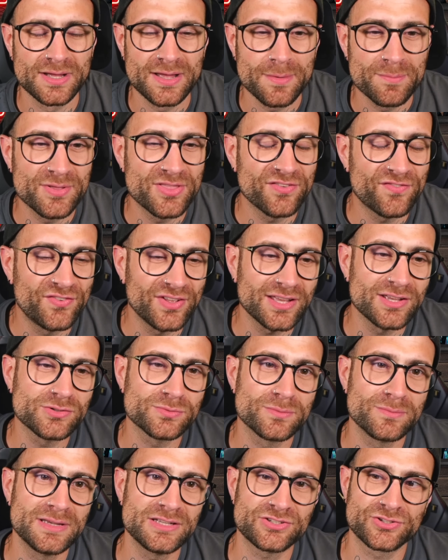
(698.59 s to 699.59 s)
But the thing is
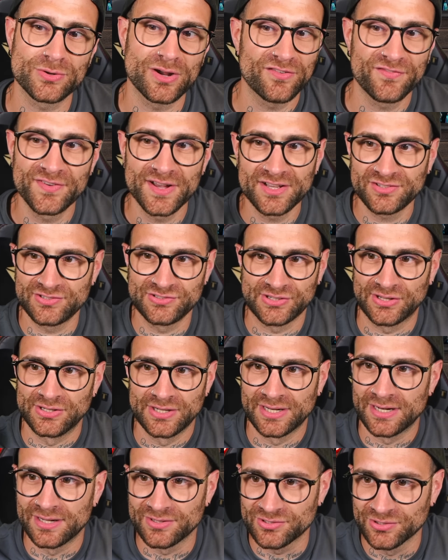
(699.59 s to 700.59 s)
with Mitchell, at first he's like, no,
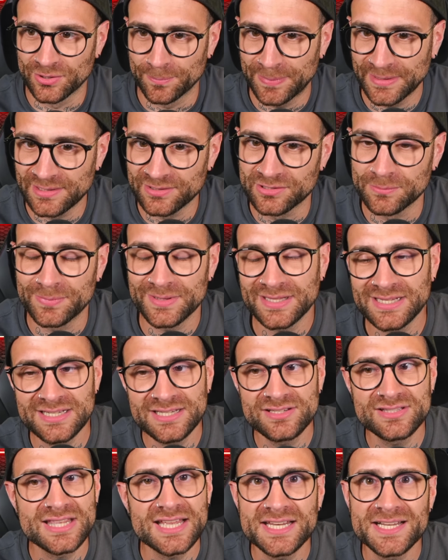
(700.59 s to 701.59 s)
it's not a penalty. But then he
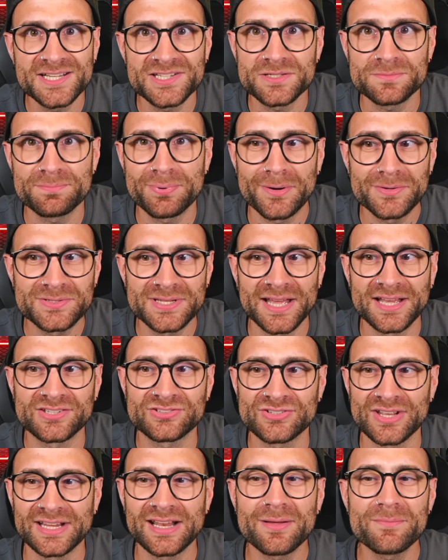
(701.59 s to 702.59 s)
doesn't protest.
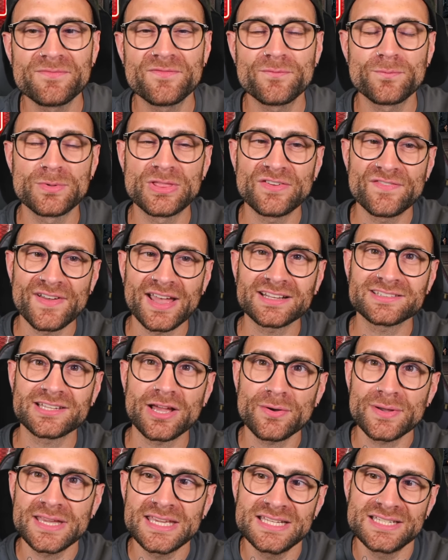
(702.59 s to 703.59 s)
And but the fact
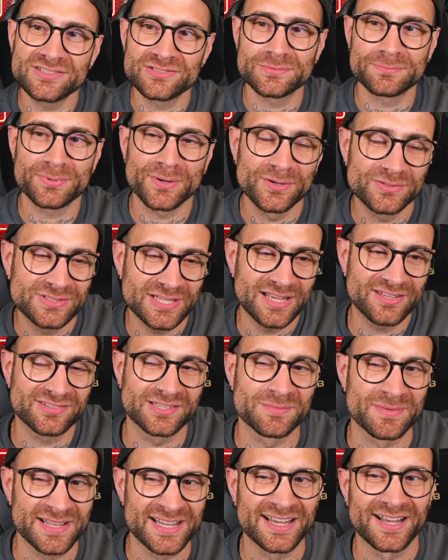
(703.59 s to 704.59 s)
how he doesn't protest,
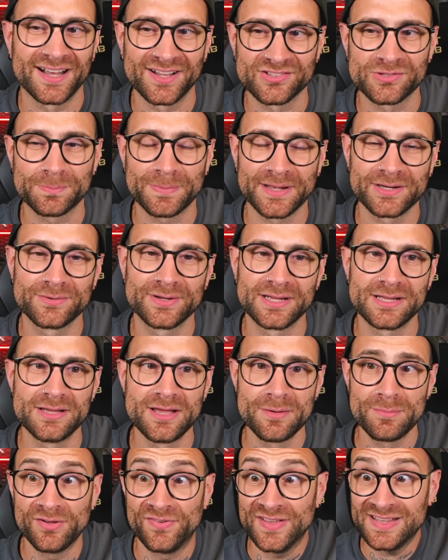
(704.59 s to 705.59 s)
I'm like, oh, it's a penalty.
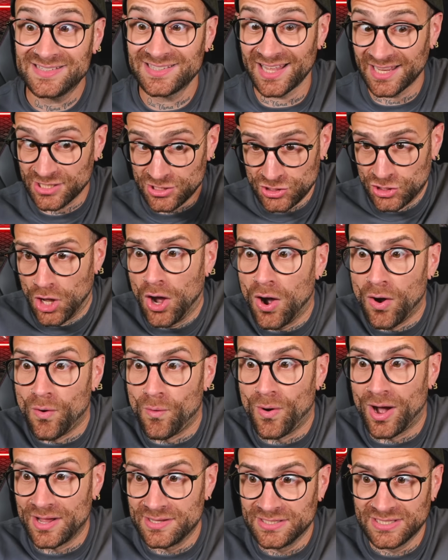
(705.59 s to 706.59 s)
But if he's like,
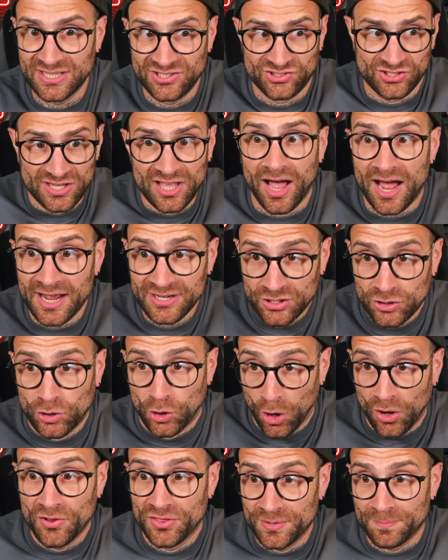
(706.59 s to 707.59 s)
no, I
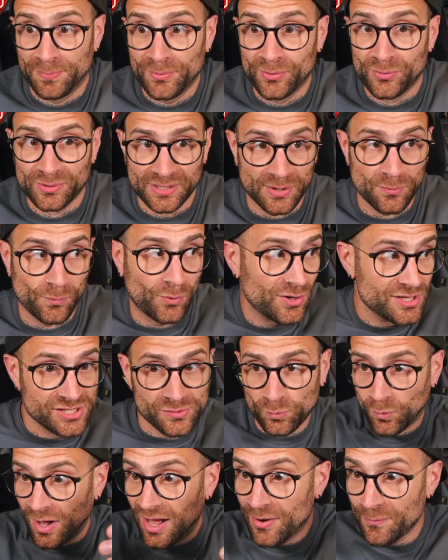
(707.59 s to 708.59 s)
got the ball. Like,
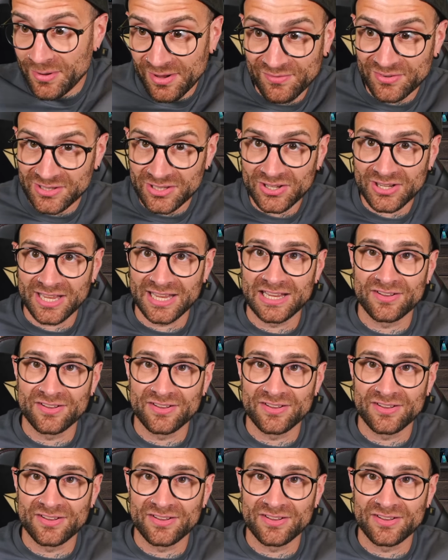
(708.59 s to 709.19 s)
why are we even looking?